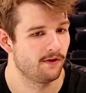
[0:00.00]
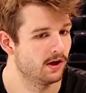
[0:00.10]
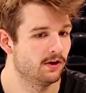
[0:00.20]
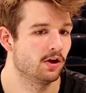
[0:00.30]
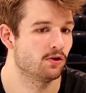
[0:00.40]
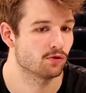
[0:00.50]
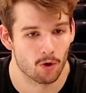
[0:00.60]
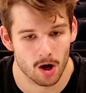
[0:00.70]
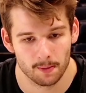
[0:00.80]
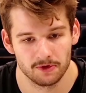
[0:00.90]
they
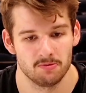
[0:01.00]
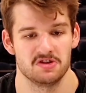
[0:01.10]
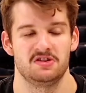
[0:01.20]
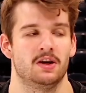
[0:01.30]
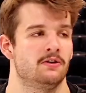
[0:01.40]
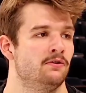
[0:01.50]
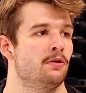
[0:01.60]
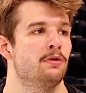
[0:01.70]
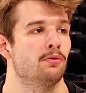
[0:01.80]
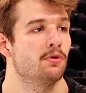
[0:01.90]
grow up to be
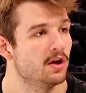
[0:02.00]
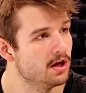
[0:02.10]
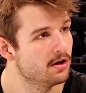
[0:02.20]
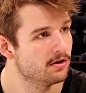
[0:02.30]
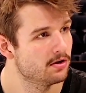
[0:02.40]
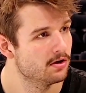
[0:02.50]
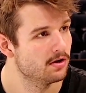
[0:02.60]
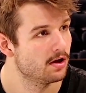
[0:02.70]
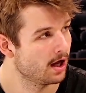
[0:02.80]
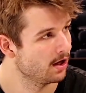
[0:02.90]
6'3",
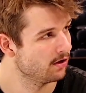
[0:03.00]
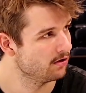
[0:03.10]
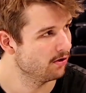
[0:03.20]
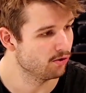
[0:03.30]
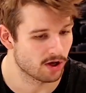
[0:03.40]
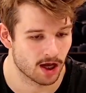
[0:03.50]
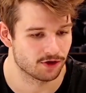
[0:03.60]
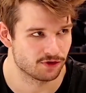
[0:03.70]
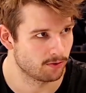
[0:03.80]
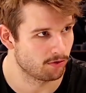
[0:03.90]
and you can't
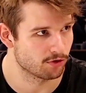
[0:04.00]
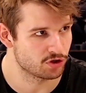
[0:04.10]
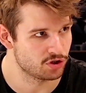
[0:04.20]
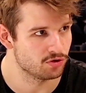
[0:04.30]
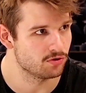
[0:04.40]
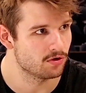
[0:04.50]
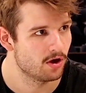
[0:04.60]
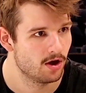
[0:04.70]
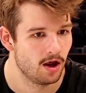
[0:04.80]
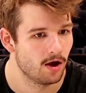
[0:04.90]
dribble or shoot,
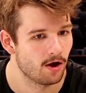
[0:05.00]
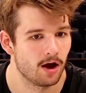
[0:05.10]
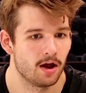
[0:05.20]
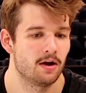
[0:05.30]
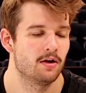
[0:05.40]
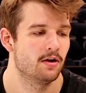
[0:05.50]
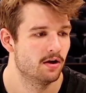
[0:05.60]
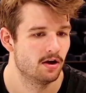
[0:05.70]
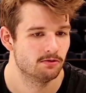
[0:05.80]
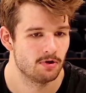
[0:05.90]
and
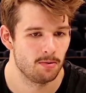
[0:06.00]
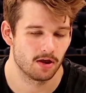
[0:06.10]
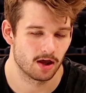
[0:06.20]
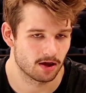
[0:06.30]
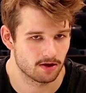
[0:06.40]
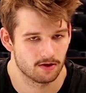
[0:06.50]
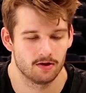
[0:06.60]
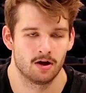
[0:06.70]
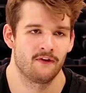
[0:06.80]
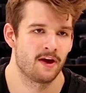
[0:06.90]
maybe like
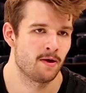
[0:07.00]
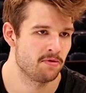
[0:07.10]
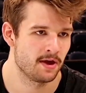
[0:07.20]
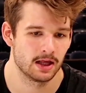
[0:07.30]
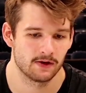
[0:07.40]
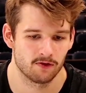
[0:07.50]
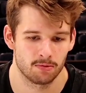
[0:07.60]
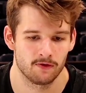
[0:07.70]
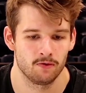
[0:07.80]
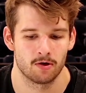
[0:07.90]
on the NBA level. But
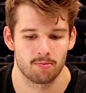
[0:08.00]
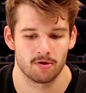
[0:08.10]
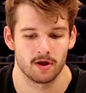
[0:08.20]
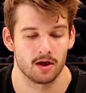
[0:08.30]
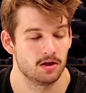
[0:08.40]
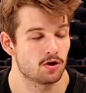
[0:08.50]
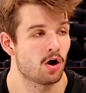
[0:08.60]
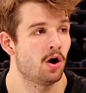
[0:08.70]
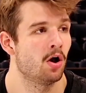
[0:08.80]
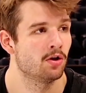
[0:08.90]
if you want to play
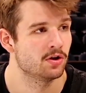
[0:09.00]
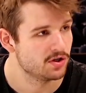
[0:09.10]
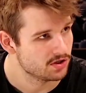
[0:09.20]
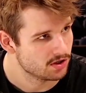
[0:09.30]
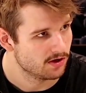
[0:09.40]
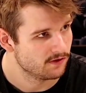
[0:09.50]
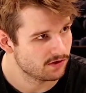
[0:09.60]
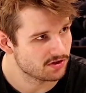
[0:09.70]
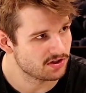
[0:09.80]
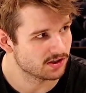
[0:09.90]
college, if you're
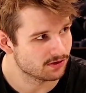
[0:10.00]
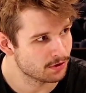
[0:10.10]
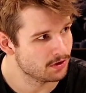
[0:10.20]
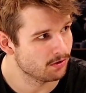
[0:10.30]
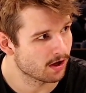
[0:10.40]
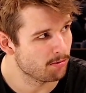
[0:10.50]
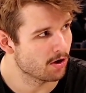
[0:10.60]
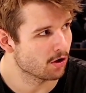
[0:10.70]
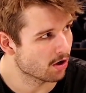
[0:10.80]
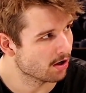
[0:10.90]
6'3", you got to be a
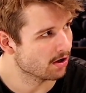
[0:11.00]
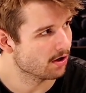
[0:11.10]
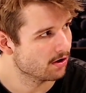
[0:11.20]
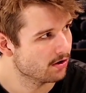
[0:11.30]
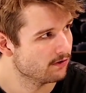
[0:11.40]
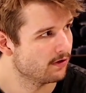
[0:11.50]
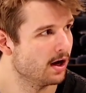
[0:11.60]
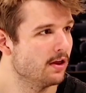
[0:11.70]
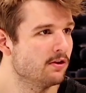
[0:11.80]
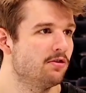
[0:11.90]
guard,
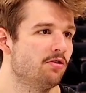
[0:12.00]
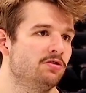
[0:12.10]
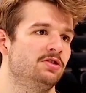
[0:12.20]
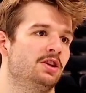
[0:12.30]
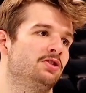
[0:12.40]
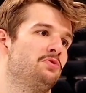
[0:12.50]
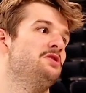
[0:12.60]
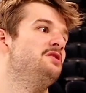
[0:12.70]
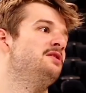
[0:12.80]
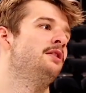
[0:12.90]
right? There's no 6'3"
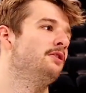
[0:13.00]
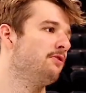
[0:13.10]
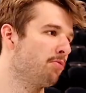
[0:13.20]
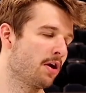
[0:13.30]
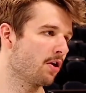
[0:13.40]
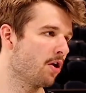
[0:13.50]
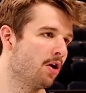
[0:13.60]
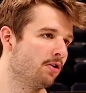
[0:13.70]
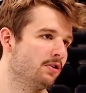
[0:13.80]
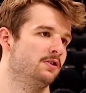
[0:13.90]
centers playing
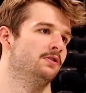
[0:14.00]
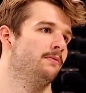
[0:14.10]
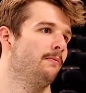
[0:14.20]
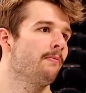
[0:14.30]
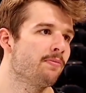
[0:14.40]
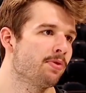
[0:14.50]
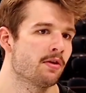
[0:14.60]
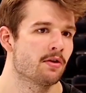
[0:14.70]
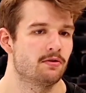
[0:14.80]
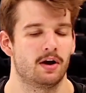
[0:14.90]
college,
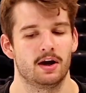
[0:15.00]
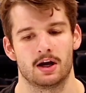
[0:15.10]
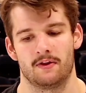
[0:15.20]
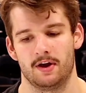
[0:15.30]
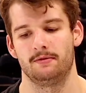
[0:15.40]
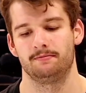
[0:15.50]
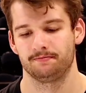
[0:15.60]
right? And then,